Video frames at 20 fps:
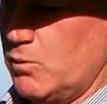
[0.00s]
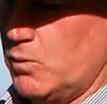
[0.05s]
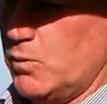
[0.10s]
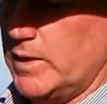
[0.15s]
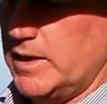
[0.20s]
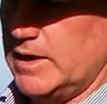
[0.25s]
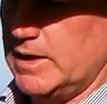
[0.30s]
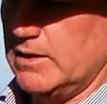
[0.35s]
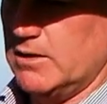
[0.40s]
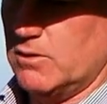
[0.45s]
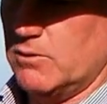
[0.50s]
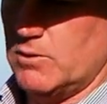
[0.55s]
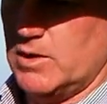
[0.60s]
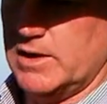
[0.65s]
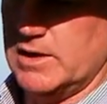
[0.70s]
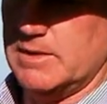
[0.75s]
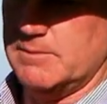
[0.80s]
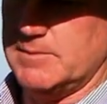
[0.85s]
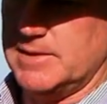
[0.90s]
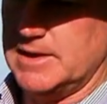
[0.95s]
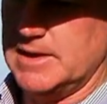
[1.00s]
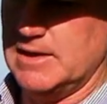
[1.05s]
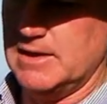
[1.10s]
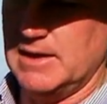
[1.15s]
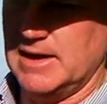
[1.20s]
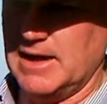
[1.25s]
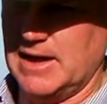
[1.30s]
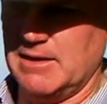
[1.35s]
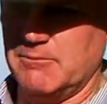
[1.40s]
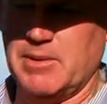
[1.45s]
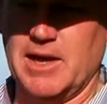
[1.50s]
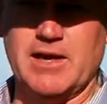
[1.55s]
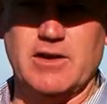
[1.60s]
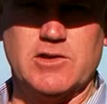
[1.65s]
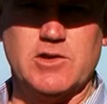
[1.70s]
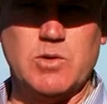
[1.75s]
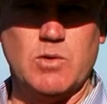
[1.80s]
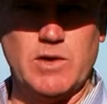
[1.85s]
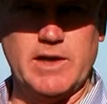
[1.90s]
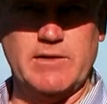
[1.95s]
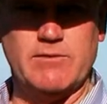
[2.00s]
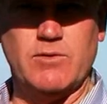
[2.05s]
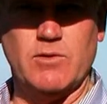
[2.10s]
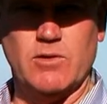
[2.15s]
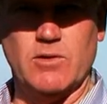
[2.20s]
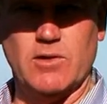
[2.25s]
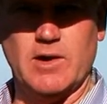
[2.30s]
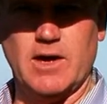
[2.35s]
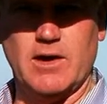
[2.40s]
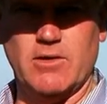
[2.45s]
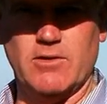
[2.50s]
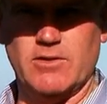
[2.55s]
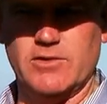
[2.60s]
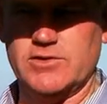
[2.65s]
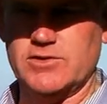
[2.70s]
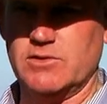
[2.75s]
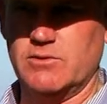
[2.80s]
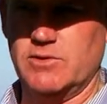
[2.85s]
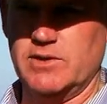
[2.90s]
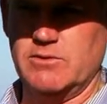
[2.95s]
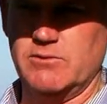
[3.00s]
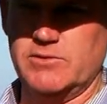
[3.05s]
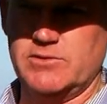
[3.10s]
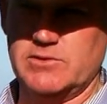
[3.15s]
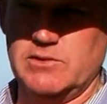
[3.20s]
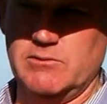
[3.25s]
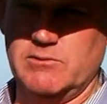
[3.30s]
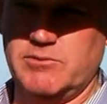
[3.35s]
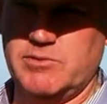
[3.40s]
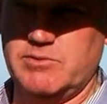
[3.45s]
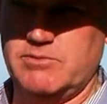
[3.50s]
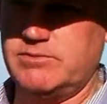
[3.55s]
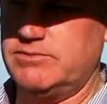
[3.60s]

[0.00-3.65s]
we are running at about a 24 hour, so we, so